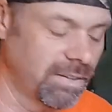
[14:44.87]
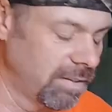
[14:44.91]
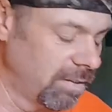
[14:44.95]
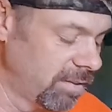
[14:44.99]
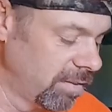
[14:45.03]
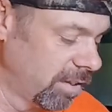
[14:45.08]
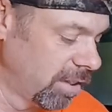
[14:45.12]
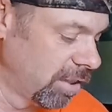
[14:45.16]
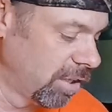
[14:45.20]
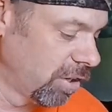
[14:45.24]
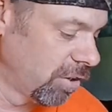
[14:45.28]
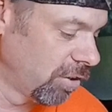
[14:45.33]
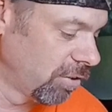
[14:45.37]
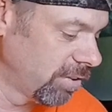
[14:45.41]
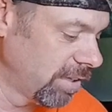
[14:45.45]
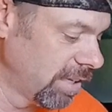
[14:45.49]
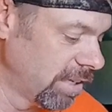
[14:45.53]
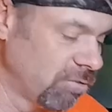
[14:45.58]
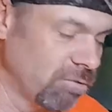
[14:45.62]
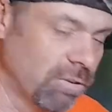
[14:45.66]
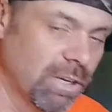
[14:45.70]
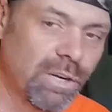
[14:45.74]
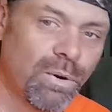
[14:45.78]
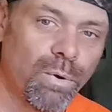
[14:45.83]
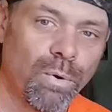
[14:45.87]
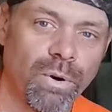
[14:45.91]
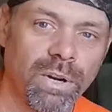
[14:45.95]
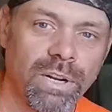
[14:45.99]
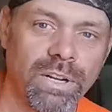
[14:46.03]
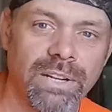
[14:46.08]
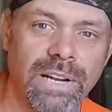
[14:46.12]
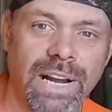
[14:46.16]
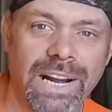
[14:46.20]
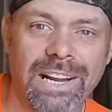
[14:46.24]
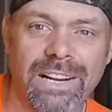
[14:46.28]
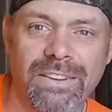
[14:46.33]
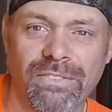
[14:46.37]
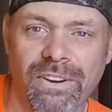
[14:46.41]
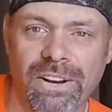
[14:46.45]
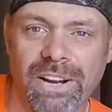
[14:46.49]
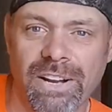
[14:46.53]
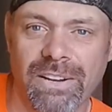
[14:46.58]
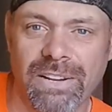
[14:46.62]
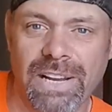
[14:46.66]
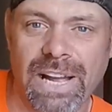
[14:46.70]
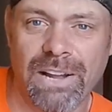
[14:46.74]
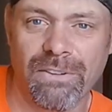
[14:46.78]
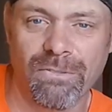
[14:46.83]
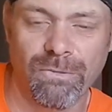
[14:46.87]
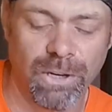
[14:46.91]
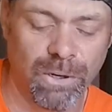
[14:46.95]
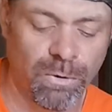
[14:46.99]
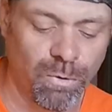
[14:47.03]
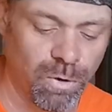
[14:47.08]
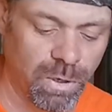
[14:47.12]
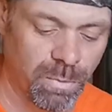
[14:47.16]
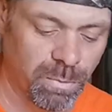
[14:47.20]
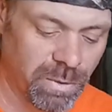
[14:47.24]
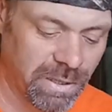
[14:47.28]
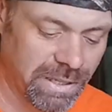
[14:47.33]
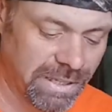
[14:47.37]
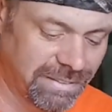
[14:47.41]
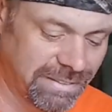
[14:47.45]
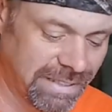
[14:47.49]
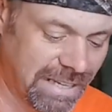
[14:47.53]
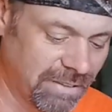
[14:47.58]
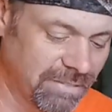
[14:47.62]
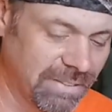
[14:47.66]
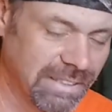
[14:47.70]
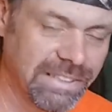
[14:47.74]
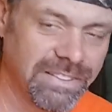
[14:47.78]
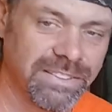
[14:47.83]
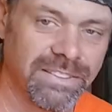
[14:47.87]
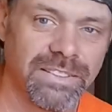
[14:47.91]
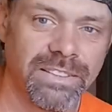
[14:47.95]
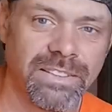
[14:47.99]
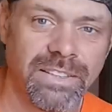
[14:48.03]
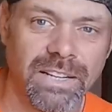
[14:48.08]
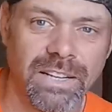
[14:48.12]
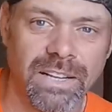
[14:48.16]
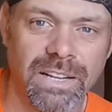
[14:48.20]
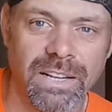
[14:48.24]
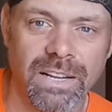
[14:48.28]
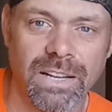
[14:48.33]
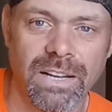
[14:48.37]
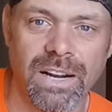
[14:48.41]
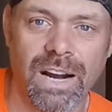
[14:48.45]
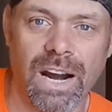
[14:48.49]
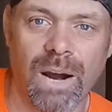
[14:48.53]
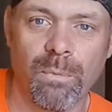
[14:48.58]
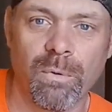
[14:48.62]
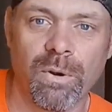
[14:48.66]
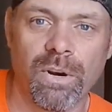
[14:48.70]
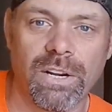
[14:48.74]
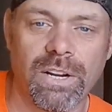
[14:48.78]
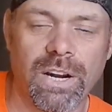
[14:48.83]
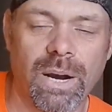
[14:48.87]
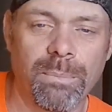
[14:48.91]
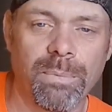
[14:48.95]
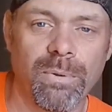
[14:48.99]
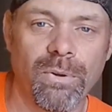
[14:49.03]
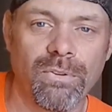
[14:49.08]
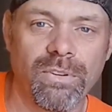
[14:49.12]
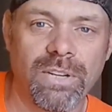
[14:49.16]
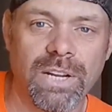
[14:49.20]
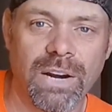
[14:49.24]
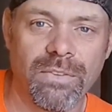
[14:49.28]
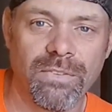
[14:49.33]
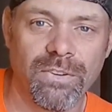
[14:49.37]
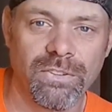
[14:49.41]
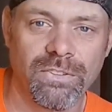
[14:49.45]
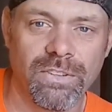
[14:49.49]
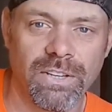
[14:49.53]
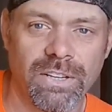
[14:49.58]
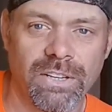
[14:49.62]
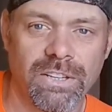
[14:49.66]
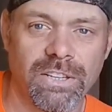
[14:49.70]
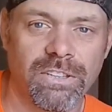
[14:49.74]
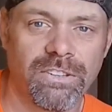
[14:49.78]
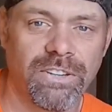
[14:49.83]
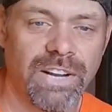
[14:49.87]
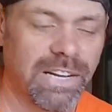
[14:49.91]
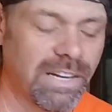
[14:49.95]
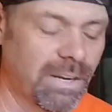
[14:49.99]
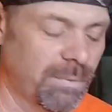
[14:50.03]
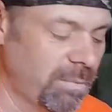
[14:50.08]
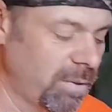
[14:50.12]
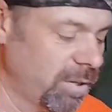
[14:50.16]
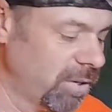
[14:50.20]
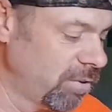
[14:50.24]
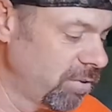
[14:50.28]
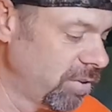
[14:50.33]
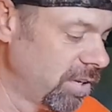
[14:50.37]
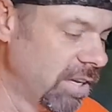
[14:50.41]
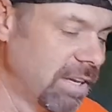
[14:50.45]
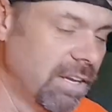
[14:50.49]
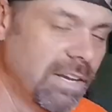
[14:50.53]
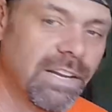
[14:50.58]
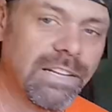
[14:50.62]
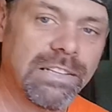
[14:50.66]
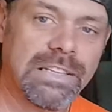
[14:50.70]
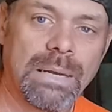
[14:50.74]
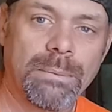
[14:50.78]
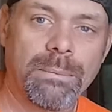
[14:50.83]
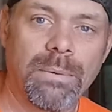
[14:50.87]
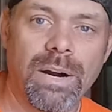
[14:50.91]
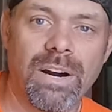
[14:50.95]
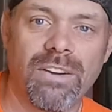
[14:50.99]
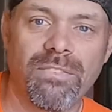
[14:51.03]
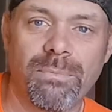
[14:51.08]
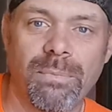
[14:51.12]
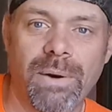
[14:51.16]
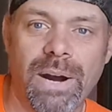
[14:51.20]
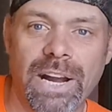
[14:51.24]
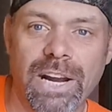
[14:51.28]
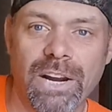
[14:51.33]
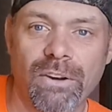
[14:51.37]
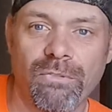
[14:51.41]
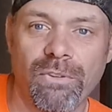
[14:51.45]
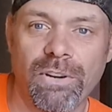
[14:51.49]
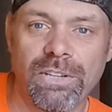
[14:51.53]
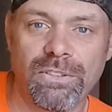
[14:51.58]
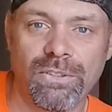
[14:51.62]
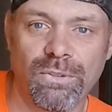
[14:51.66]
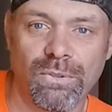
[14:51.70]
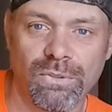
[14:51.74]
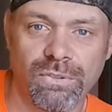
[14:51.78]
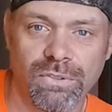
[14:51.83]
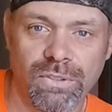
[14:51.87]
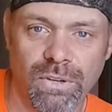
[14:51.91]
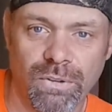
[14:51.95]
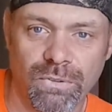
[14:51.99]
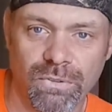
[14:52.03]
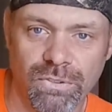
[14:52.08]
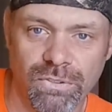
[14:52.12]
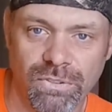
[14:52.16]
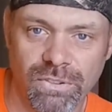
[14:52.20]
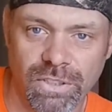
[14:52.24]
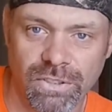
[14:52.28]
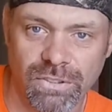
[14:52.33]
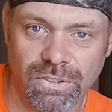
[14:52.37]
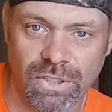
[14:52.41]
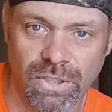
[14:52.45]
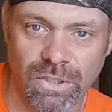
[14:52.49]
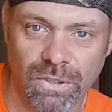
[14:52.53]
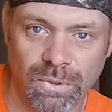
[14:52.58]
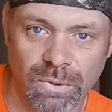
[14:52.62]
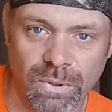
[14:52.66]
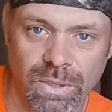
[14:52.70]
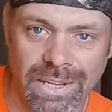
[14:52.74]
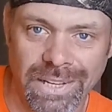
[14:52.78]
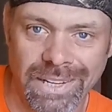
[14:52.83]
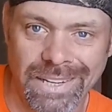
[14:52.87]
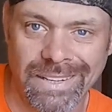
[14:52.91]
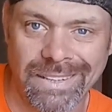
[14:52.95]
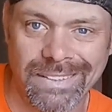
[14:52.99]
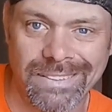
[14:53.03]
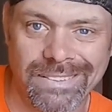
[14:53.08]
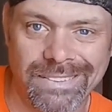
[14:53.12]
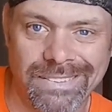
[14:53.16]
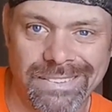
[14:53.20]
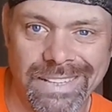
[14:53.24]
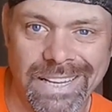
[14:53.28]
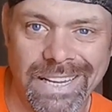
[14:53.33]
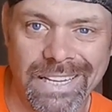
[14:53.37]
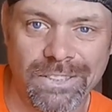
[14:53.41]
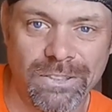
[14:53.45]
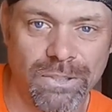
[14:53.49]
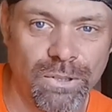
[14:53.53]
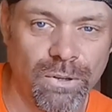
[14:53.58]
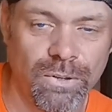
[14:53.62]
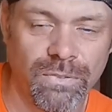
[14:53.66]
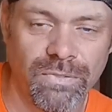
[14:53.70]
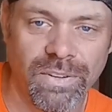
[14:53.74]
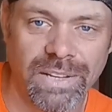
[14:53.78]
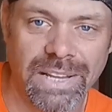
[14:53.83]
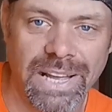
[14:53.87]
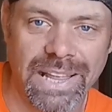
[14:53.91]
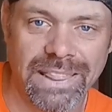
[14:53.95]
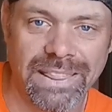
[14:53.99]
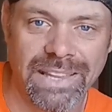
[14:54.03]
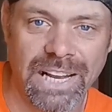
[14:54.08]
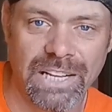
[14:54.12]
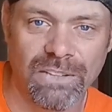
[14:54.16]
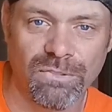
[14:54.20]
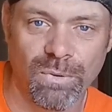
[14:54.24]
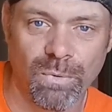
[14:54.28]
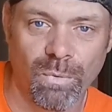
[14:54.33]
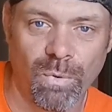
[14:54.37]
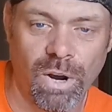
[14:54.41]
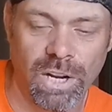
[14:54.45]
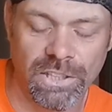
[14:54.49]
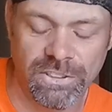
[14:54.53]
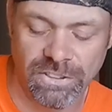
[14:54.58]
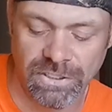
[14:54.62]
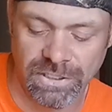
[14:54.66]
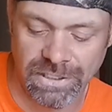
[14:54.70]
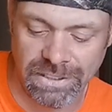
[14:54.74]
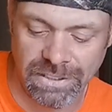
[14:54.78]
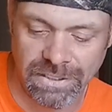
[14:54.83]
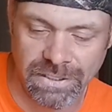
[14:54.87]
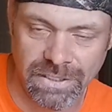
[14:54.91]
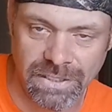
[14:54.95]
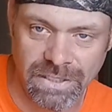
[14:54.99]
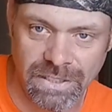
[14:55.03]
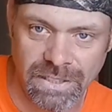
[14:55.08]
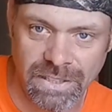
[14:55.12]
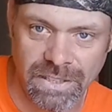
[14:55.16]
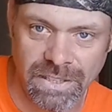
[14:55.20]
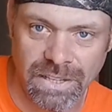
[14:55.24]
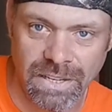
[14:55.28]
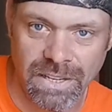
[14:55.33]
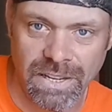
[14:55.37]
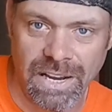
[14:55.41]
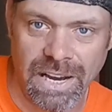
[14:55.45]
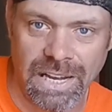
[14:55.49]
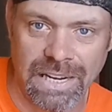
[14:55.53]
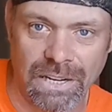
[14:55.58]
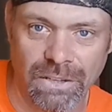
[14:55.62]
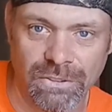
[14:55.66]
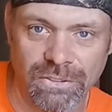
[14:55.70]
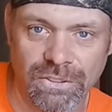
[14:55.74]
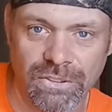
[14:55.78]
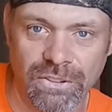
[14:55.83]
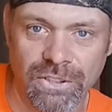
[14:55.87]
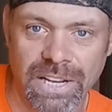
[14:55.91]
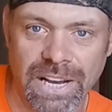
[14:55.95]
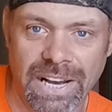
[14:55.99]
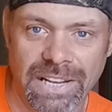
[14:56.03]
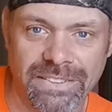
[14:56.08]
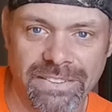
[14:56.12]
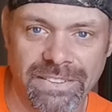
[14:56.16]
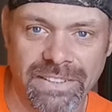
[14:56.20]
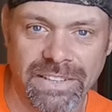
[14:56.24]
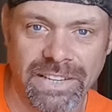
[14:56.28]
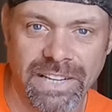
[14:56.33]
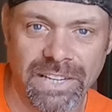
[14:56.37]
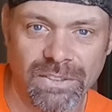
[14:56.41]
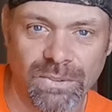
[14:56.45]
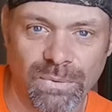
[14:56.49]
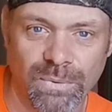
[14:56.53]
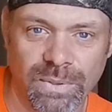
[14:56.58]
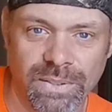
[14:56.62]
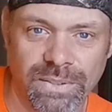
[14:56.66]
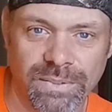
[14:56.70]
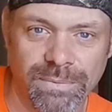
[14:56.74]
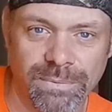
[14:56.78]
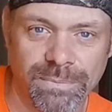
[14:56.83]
learned and recorded, I got to figure out how to record them where they sound decent. We're going to upload covers, and I'm going to try to upload some of my original songs. So stay tuned for that. Thanks for watching, and I'll see you guys in the next one.